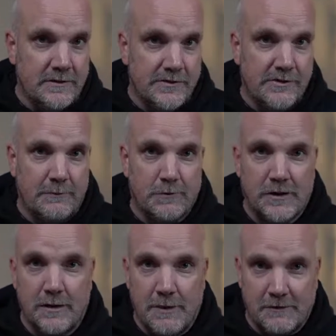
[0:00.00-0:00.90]
So I'm
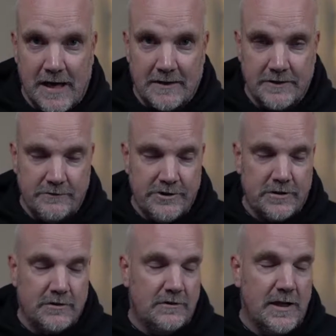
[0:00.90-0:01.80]
working on my gratitude
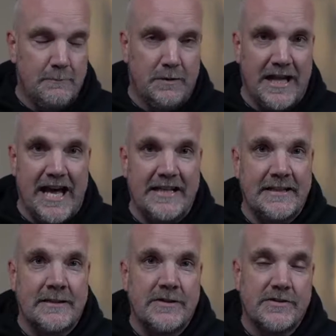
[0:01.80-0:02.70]
journal. I'm planning.
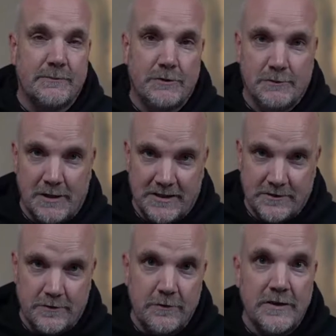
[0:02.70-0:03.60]
So I'm doing my
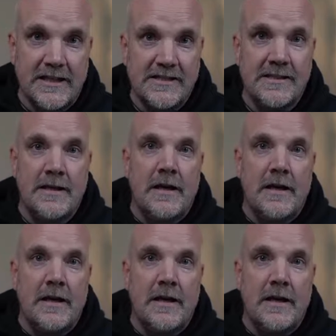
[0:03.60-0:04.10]
to-do list.